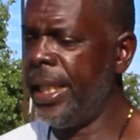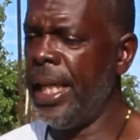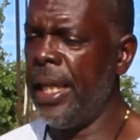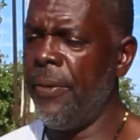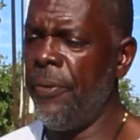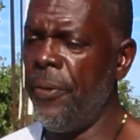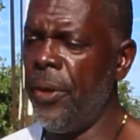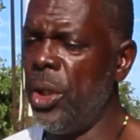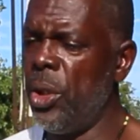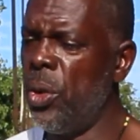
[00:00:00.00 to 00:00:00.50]

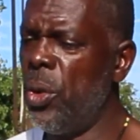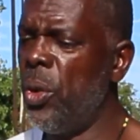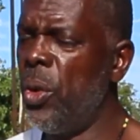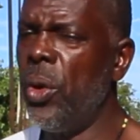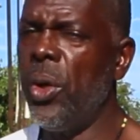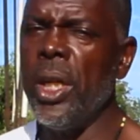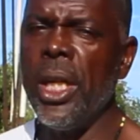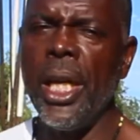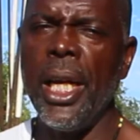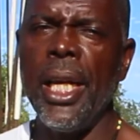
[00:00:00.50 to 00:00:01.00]
can fit the
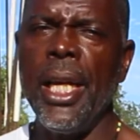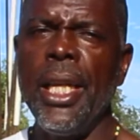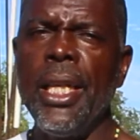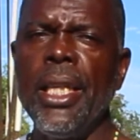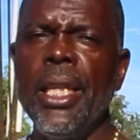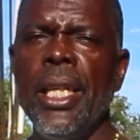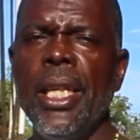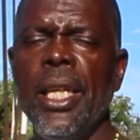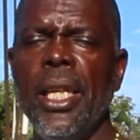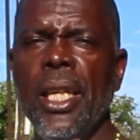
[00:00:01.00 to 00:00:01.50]
whole kite,
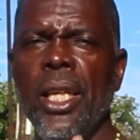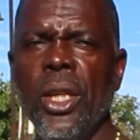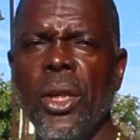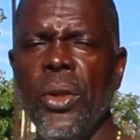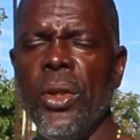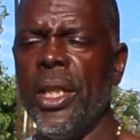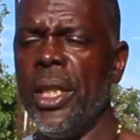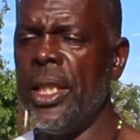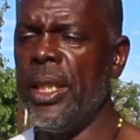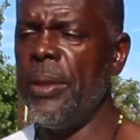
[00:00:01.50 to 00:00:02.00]
you
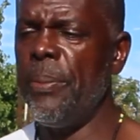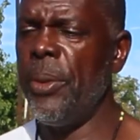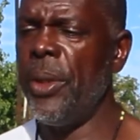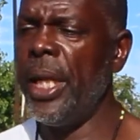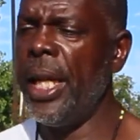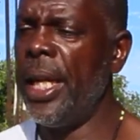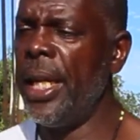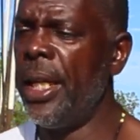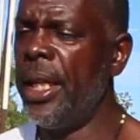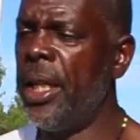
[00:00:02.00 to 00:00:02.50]
just put
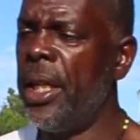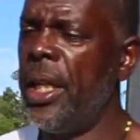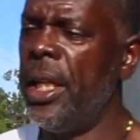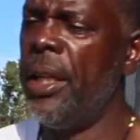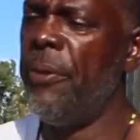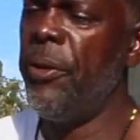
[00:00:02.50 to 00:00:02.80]
that on.